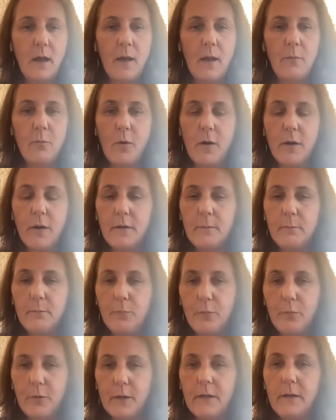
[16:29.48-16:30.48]
want to
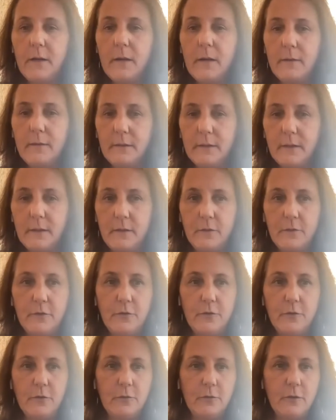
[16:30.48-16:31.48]
bring us
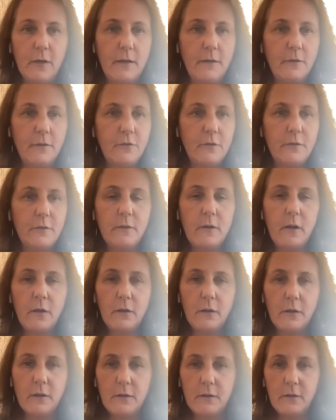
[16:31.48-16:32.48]
into like just a
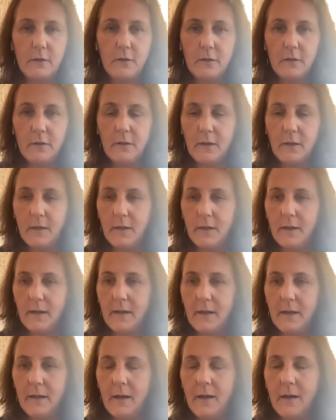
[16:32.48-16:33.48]
little
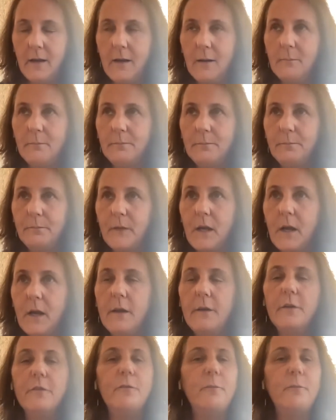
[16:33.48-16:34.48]

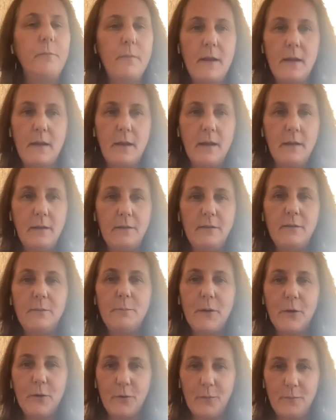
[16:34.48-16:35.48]
kind of
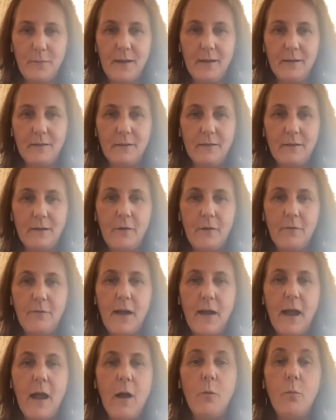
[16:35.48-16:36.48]
experiment of
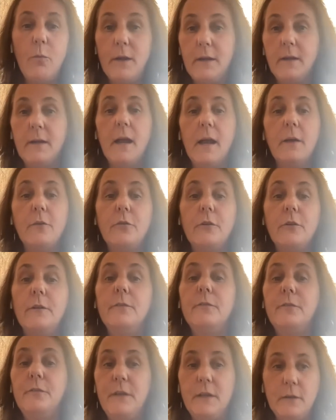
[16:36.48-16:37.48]
how we can actually
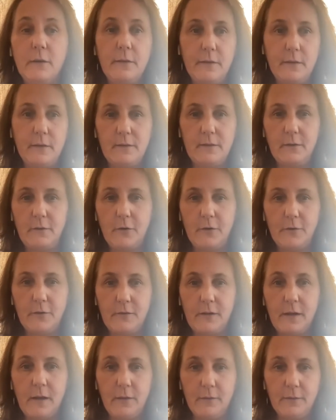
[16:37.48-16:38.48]
feel this in
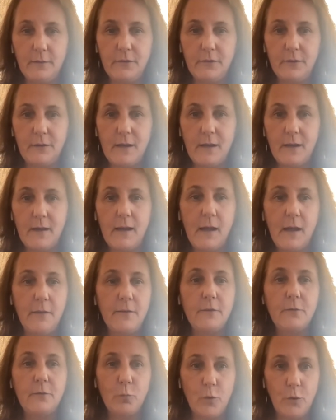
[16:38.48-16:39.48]
ourselves, okay, how
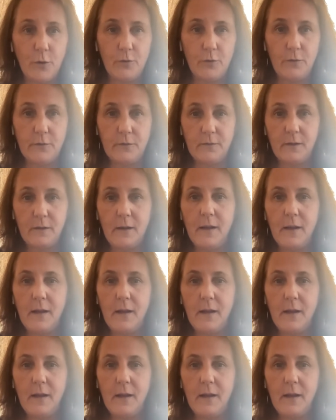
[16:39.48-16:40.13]
this works.